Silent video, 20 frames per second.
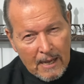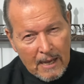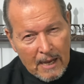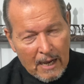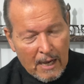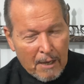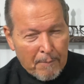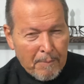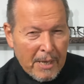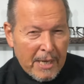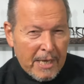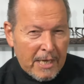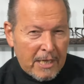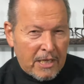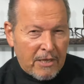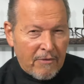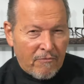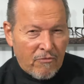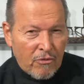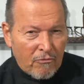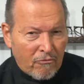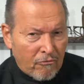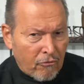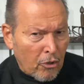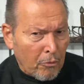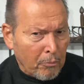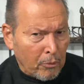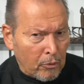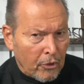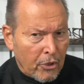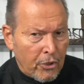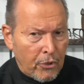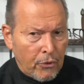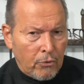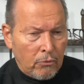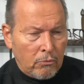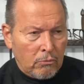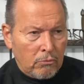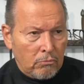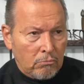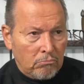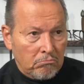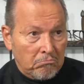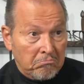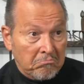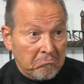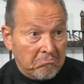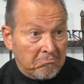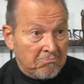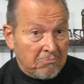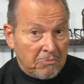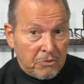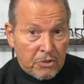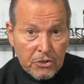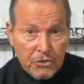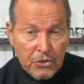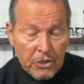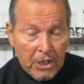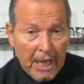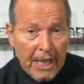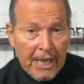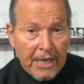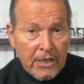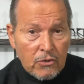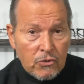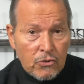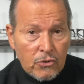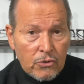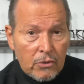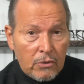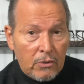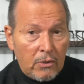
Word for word: I may give the verbal cue, disengage,